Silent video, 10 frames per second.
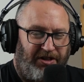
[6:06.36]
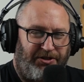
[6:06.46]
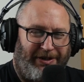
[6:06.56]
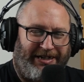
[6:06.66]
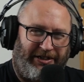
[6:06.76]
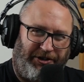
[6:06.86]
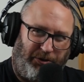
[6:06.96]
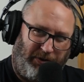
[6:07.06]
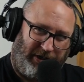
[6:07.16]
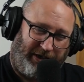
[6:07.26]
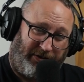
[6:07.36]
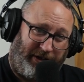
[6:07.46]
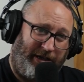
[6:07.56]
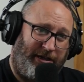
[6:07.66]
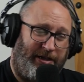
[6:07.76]
So I kind of knew early
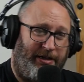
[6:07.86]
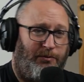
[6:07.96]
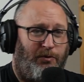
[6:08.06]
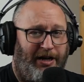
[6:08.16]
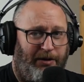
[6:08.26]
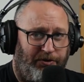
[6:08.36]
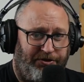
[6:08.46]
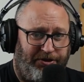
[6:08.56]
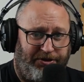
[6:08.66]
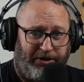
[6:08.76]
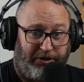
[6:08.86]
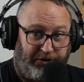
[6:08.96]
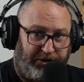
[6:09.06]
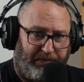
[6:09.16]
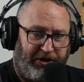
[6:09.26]
on what I wanted to
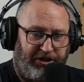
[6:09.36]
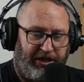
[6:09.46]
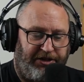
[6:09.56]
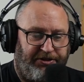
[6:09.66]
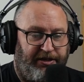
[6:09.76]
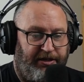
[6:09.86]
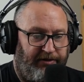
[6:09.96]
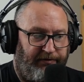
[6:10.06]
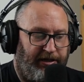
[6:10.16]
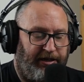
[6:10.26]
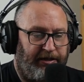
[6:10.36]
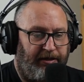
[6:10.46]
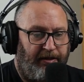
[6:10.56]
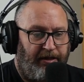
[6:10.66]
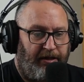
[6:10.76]
specialise in, if you like.
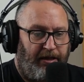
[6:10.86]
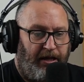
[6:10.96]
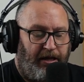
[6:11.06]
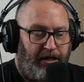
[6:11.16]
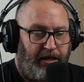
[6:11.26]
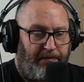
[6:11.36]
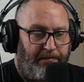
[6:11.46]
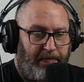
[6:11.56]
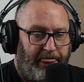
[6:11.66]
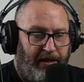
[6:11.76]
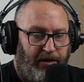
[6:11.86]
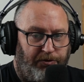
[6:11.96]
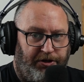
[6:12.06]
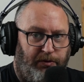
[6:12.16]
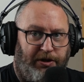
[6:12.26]
I
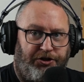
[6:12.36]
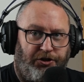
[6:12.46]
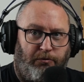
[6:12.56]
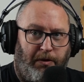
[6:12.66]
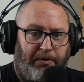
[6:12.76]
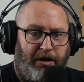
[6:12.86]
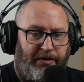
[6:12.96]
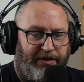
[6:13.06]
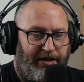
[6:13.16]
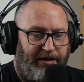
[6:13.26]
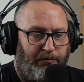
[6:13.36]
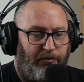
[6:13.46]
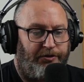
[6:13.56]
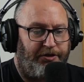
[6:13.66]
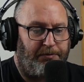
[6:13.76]
wasn't quite sure what part of that I
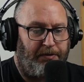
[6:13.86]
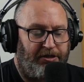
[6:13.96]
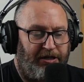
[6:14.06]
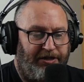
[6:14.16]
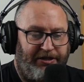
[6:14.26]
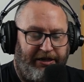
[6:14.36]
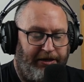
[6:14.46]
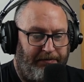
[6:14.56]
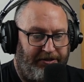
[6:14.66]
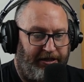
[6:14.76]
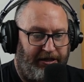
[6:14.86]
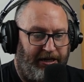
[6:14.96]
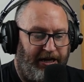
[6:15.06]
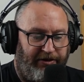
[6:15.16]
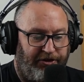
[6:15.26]
wanted to specialise in any
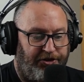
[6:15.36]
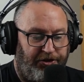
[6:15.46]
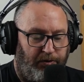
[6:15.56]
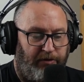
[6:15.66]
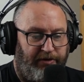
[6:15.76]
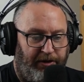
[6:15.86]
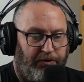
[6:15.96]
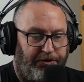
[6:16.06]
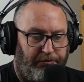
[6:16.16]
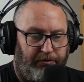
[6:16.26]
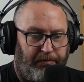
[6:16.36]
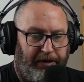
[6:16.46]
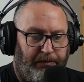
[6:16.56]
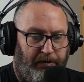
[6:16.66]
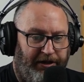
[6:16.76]
particular area. I just knew I really wanted to work with
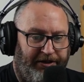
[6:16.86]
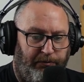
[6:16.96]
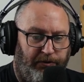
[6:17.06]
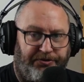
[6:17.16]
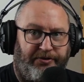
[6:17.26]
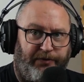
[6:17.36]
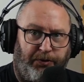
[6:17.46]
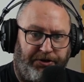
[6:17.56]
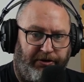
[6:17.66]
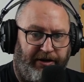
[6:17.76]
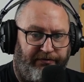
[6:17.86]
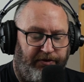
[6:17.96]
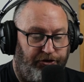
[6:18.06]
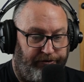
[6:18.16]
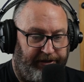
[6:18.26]
people. I didn't want to photograph
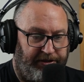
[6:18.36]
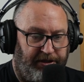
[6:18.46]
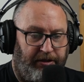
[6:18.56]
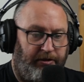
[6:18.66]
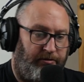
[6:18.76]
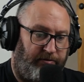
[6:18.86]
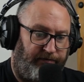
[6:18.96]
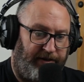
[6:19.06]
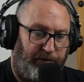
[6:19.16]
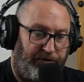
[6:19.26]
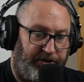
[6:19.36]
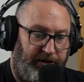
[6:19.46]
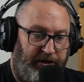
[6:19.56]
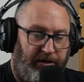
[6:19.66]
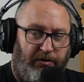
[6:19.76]
trees or flowers
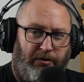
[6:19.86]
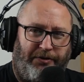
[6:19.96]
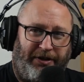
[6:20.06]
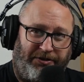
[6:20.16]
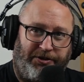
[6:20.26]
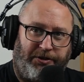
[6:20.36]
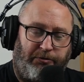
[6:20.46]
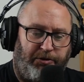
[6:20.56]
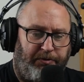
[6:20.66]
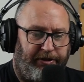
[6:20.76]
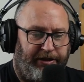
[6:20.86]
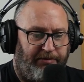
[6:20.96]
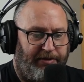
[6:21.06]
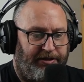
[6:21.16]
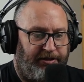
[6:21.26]
or things that don't
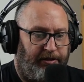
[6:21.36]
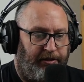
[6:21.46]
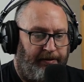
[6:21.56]
communicate back to you.